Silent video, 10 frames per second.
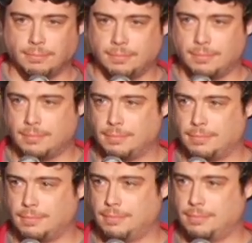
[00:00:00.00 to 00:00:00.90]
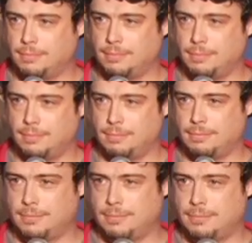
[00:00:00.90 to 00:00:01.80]

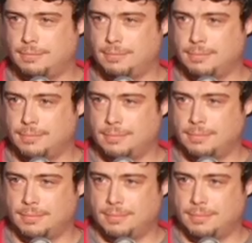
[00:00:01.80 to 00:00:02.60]
No one is speaking in this clip.